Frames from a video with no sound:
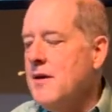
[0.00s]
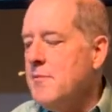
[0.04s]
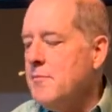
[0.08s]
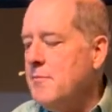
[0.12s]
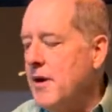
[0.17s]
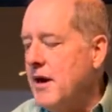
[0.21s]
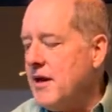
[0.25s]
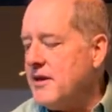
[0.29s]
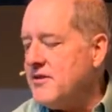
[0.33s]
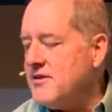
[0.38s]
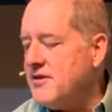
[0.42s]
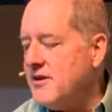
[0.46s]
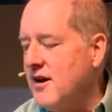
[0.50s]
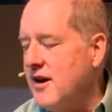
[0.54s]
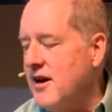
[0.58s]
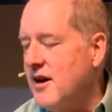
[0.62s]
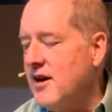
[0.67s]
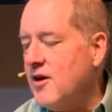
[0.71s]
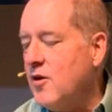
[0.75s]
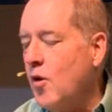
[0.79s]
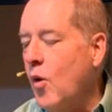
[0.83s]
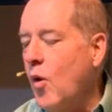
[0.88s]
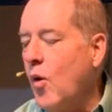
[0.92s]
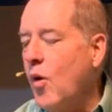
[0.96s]
But
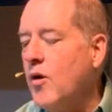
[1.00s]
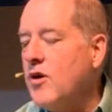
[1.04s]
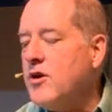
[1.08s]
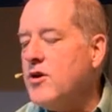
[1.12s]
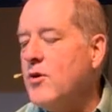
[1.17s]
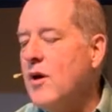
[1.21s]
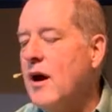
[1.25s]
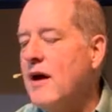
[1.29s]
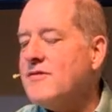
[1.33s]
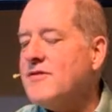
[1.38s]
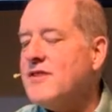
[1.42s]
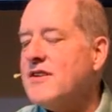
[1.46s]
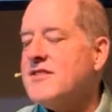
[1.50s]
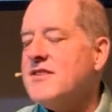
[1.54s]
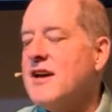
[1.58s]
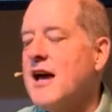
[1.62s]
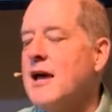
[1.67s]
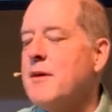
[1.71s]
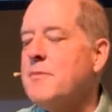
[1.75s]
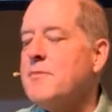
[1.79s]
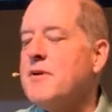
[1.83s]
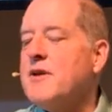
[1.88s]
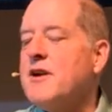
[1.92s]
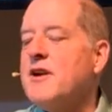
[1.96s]
uh, all you have to
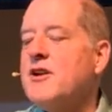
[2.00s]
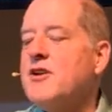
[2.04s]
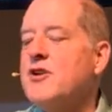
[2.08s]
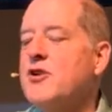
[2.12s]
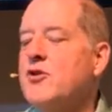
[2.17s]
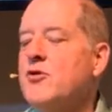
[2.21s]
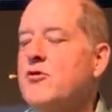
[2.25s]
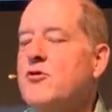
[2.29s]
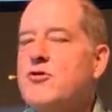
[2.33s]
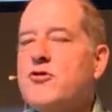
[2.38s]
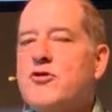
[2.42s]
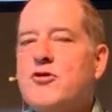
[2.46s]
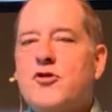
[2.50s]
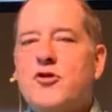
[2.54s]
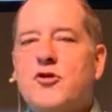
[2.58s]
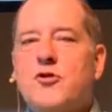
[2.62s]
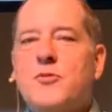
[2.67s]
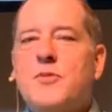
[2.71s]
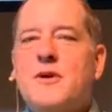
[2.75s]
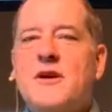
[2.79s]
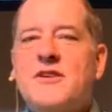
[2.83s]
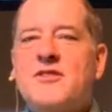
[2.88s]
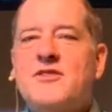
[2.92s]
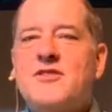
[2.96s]
type in on
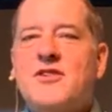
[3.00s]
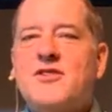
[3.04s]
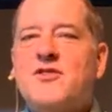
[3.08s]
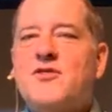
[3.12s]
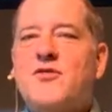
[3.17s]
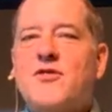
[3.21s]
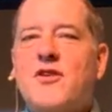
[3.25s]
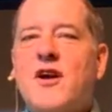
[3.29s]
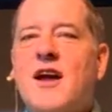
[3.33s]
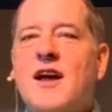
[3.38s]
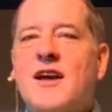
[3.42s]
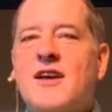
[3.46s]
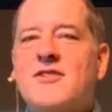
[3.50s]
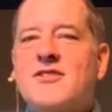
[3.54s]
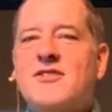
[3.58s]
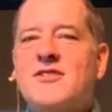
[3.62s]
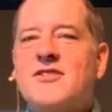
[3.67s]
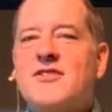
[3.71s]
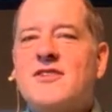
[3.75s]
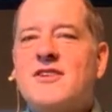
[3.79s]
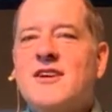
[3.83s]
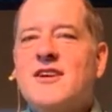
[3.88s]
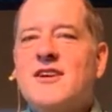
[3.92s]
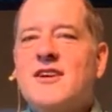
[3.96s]
YouTube is this
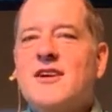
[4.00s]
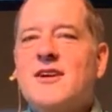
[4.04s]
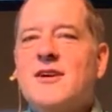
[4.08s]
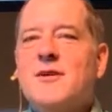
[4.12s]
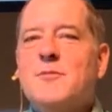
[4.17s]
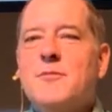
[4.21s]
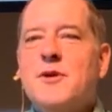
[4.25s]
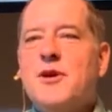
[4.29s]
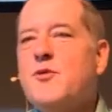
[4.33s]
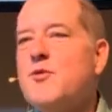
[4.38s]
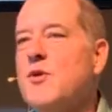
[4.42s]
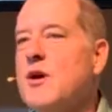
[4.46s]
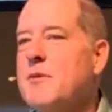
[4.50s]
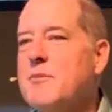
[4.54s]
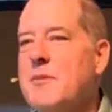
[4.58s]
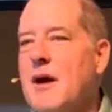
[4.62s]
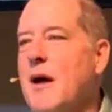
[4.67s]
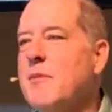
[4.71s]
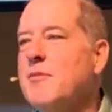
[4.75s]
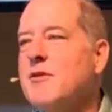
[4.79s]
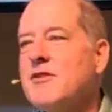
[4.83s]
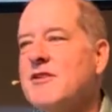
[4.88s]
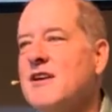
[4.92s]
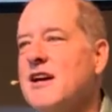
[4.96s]
phrase, midweek
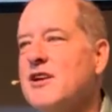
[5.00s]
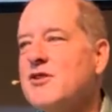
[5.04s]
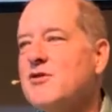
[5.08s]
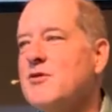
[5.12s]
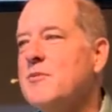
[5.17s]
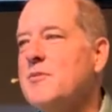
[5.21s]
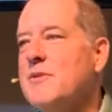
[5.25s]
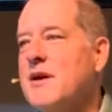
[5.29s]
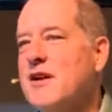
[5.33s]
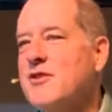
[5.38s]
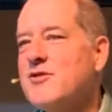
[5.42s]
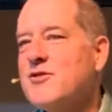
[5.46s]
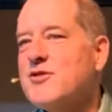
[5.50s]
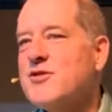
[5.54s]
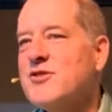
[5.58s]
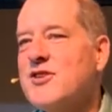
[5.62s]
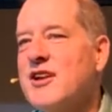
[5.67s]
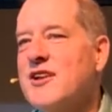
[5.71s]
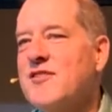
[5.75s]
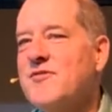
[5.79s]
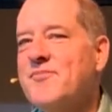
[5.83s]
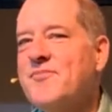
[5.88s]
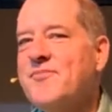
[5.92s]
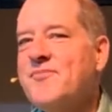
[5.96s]
Bible class with Pastor
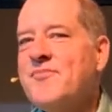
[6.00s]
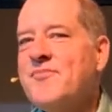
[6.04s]
Steve.